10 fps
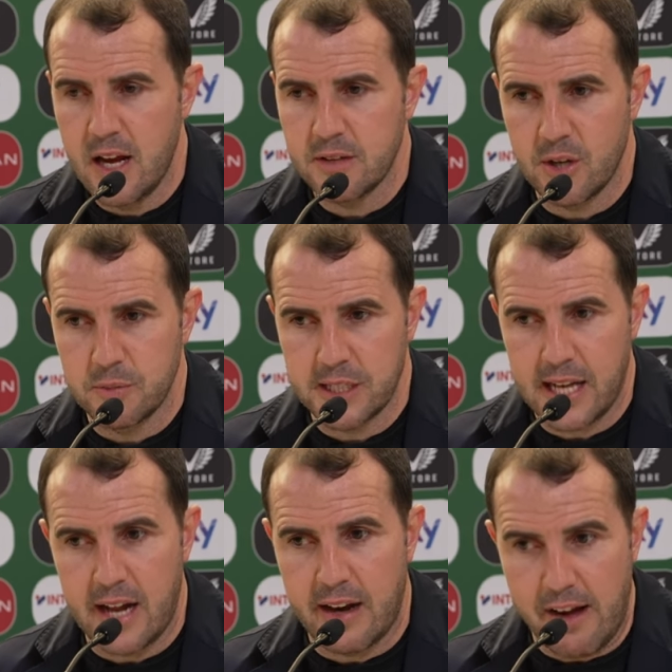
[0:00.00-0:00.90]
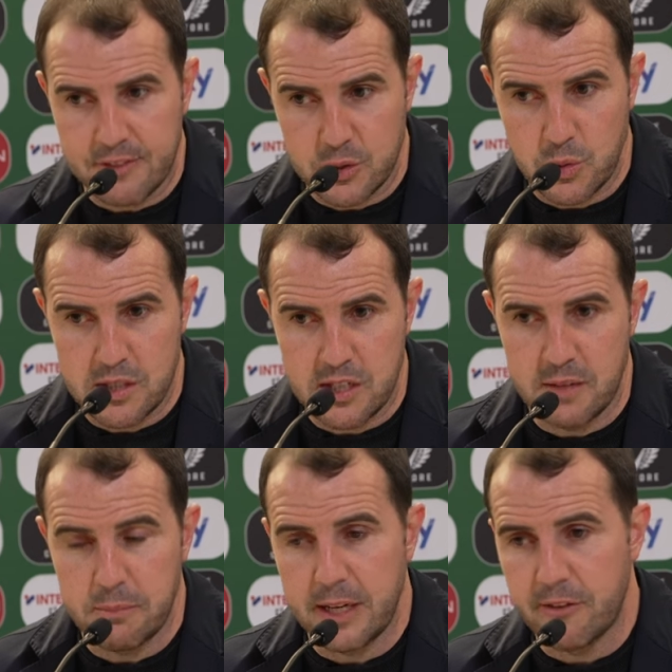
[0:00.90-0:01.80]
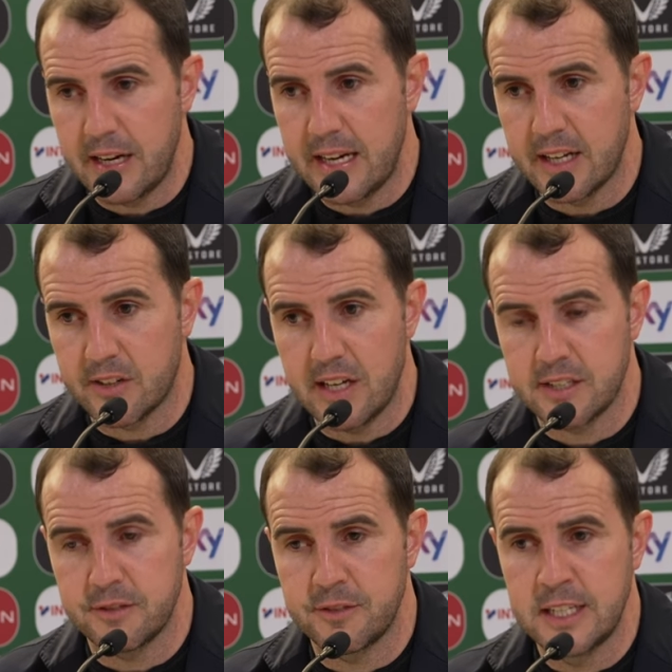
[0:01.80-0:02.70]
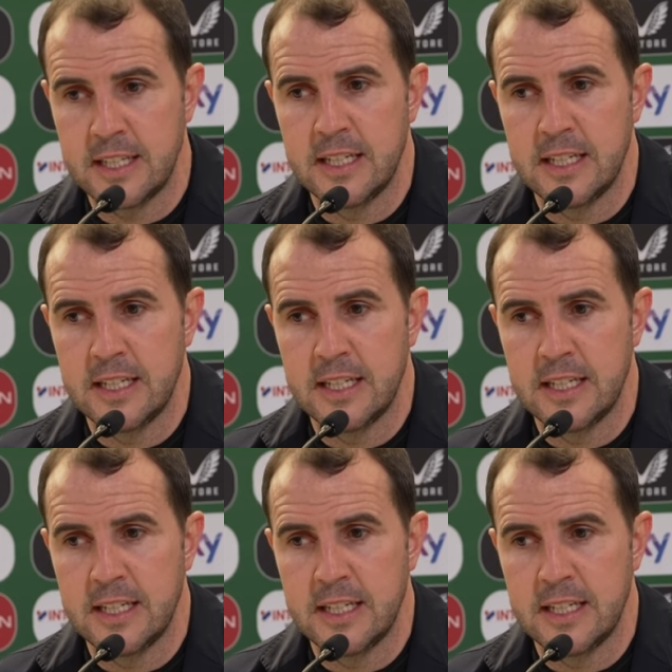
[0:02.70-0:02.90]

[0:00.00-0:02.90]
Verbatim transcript: in terms of getting after Switzerland, being really aggressive